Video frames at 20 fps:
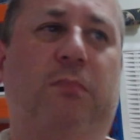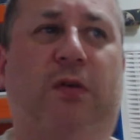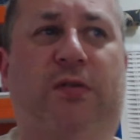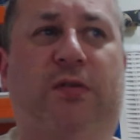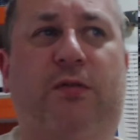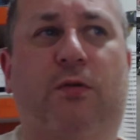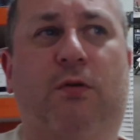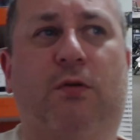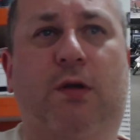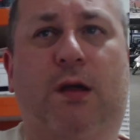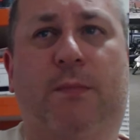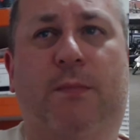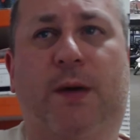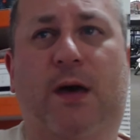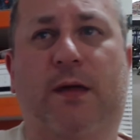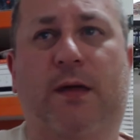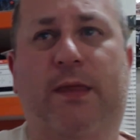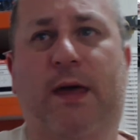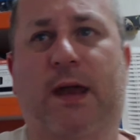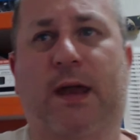thought
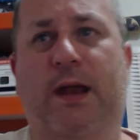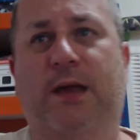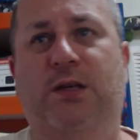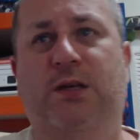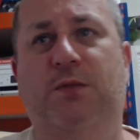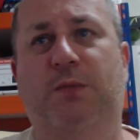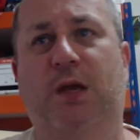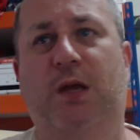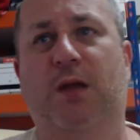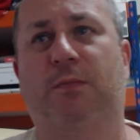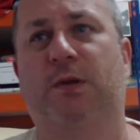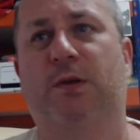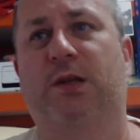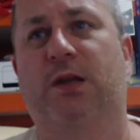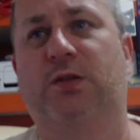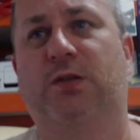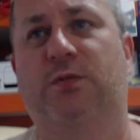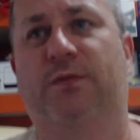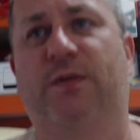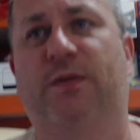about that actually being a
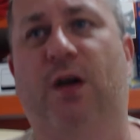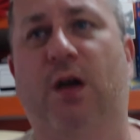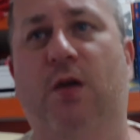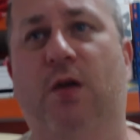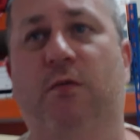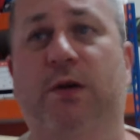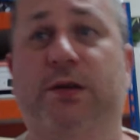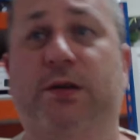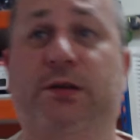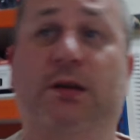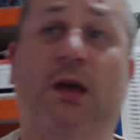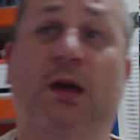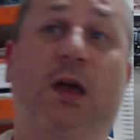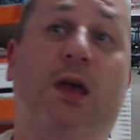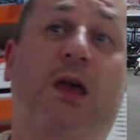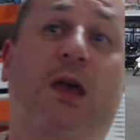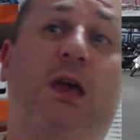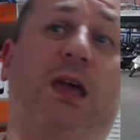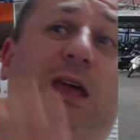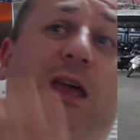potential fire risk,
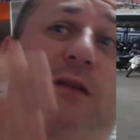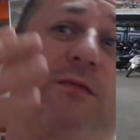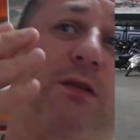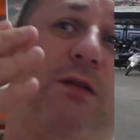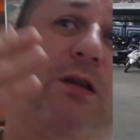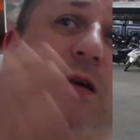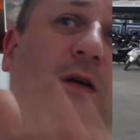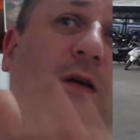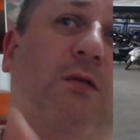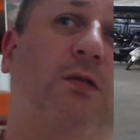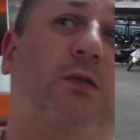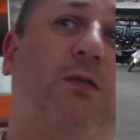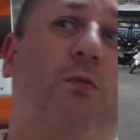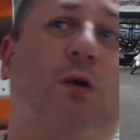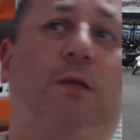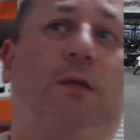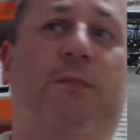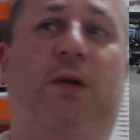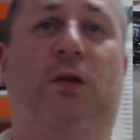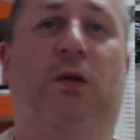even though the
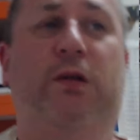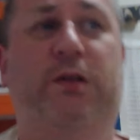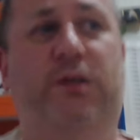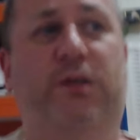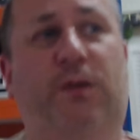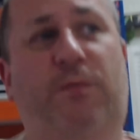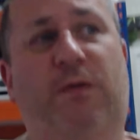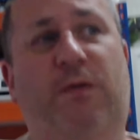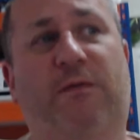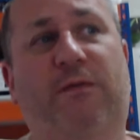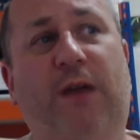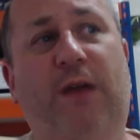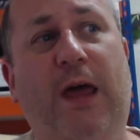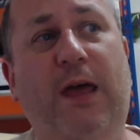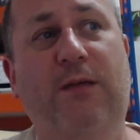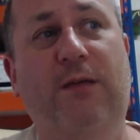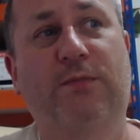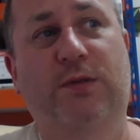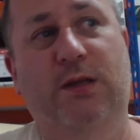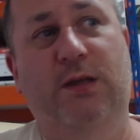one building's up in
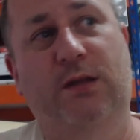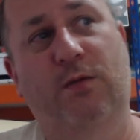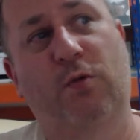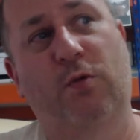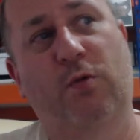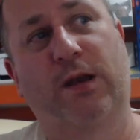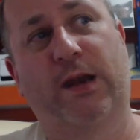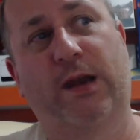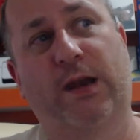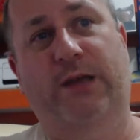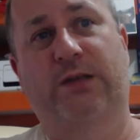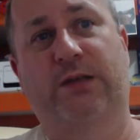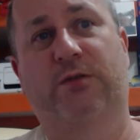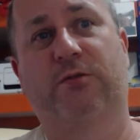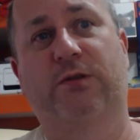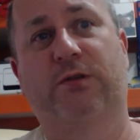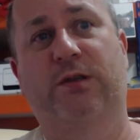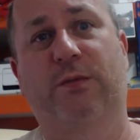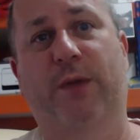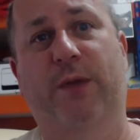flames and the one next to
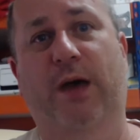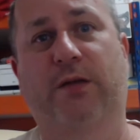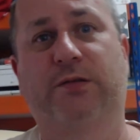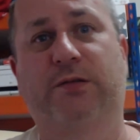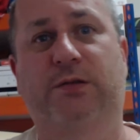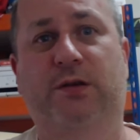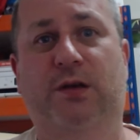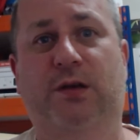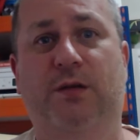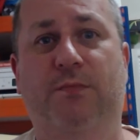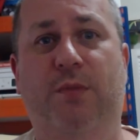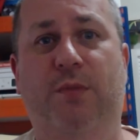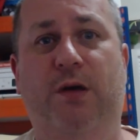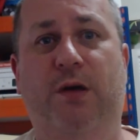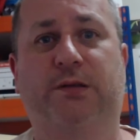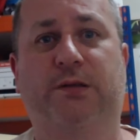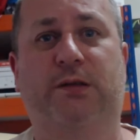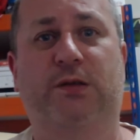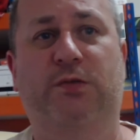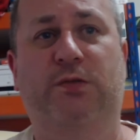it's about to
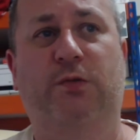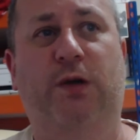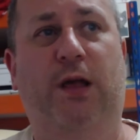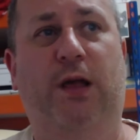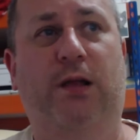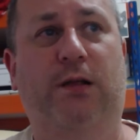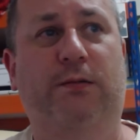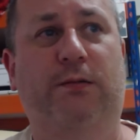combust as well.